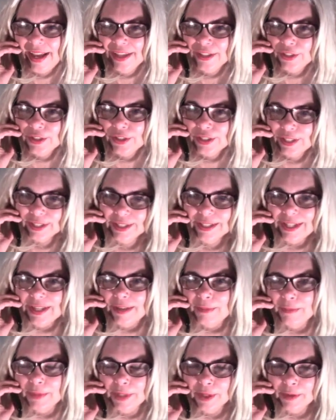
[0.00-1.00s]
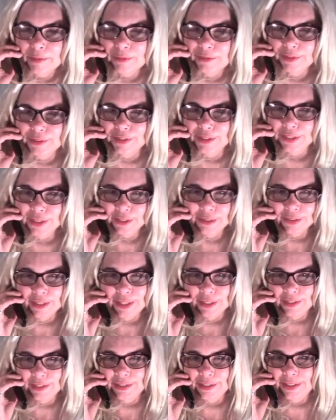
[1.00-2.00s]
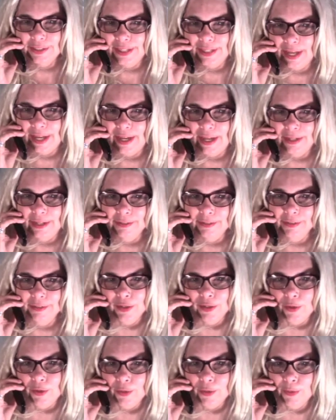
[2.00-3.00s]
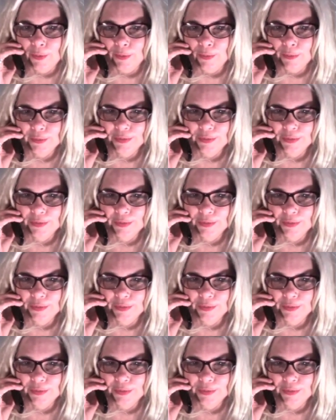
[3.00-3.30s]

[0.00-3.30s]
You can hit me up for cigarettes and gas, yo.